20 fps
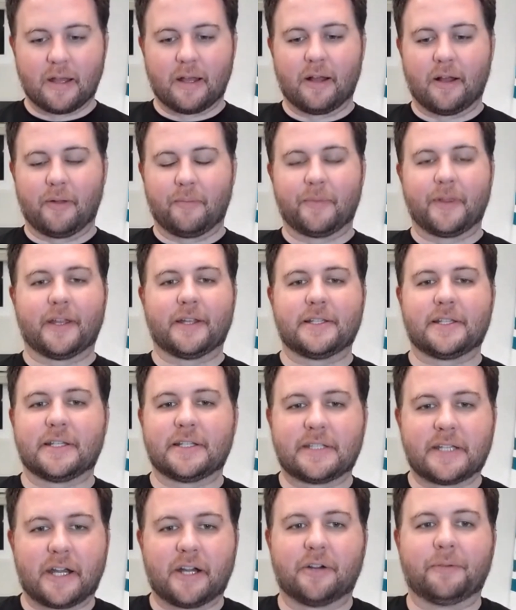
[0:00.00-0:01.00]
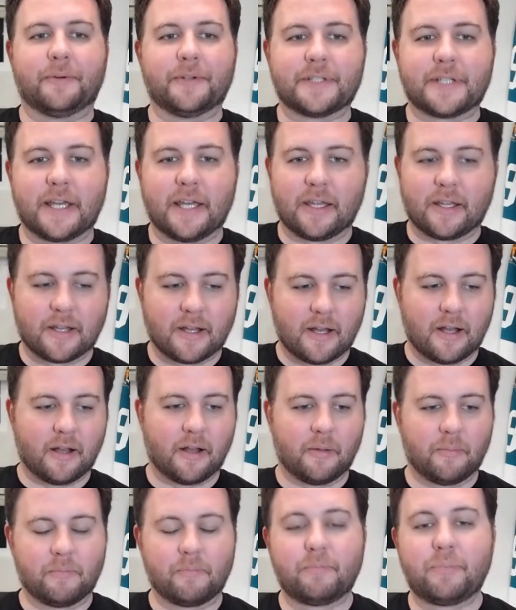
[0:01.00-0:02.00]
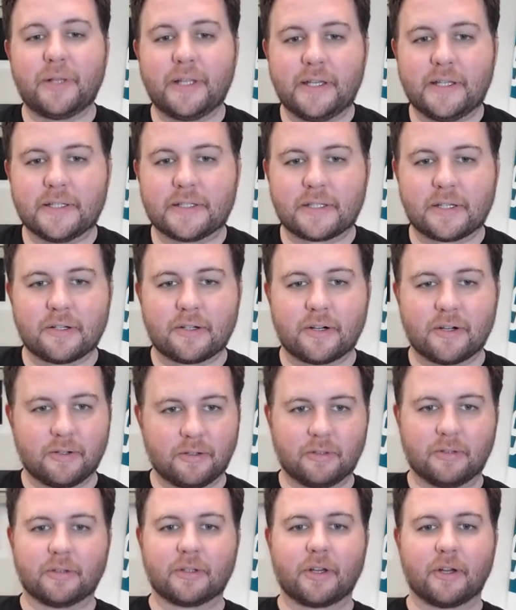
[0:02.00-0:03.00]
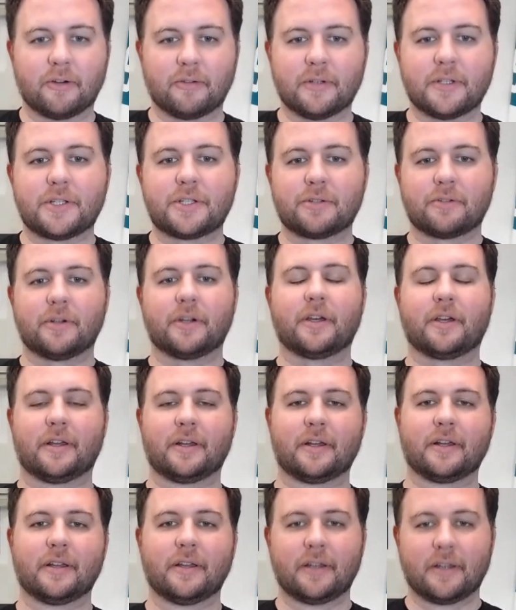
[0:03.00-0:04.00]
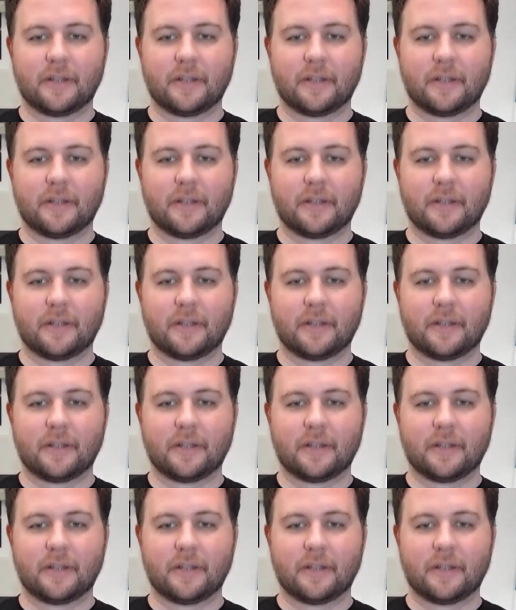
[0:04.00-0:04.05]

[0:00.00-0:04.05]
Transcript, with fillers: Um, that is a terrible take. Um, please, Hertl, go enjoy